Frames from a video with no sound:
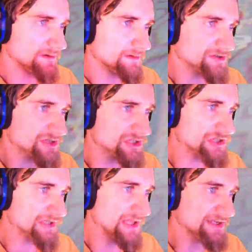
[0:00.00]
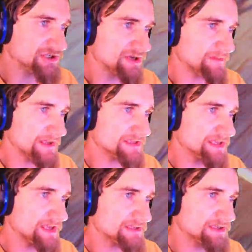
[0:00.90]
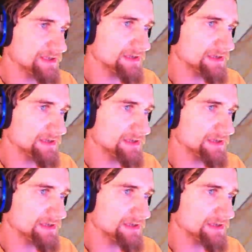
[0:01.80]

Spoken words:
There's a slight shimmy, it says.